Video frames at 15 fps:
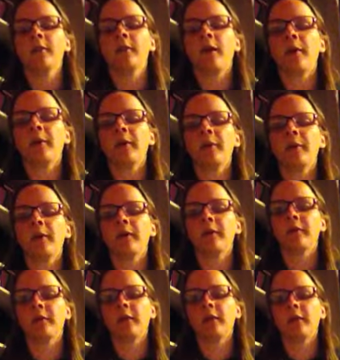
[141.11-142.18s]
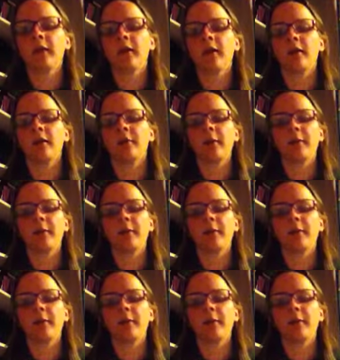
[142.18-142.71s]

you probably have heard of,